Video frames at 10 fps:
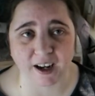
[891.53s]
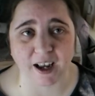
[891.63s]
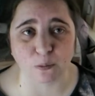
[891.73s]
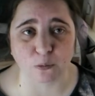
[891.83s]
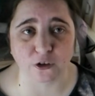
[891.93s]

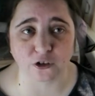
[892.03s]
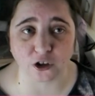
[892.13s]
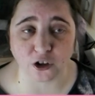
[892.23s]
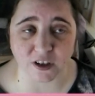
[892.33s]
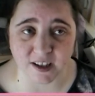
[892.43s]
camera so
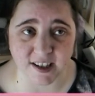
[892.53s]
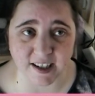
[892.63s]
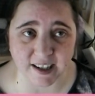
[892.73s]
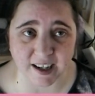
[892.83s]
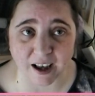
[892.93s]
you can
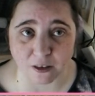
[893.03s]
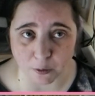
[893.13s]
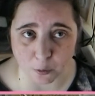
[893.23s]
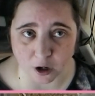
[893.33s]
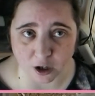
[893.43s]
see how
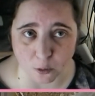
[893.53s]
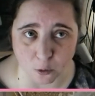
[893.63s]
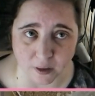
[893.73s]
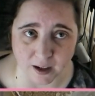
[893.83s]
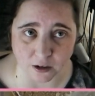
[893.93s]
they work out,
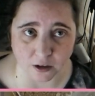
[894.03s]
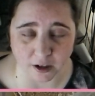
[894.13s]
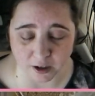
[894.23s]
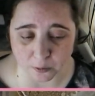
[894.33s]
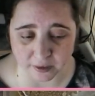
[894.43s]
what they look
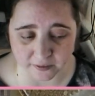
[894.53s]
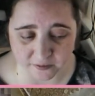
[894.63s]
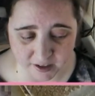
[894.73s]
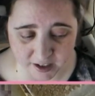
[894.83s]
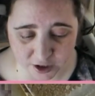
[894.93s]
like when they're
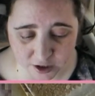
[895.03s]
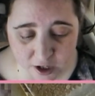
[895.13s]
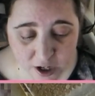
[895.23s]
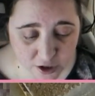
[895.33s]
finished,